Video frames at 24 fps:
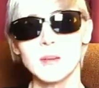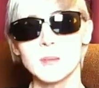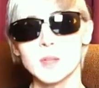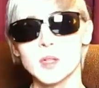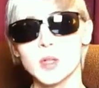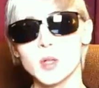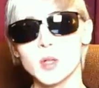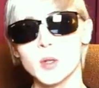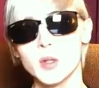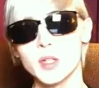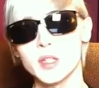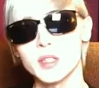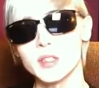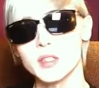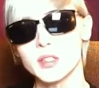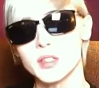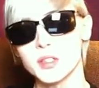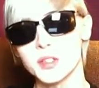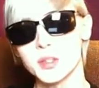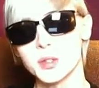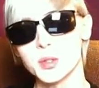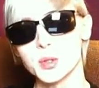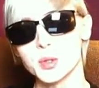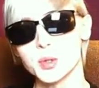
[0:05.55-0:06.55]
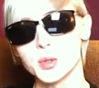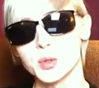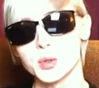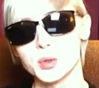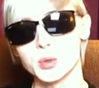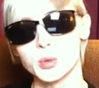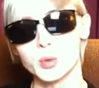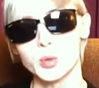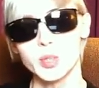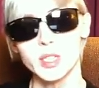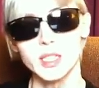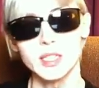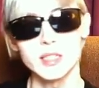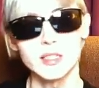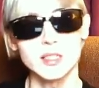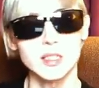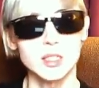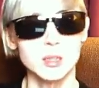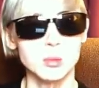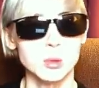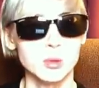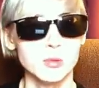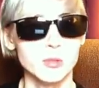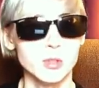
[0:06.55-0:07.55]
I'm going to read
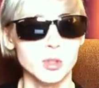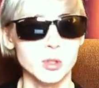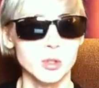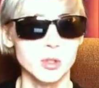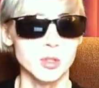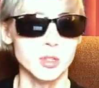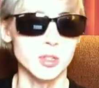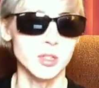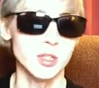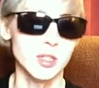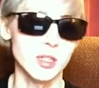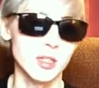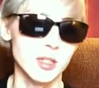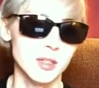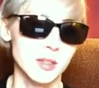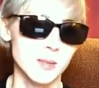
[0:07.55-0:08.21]
some of your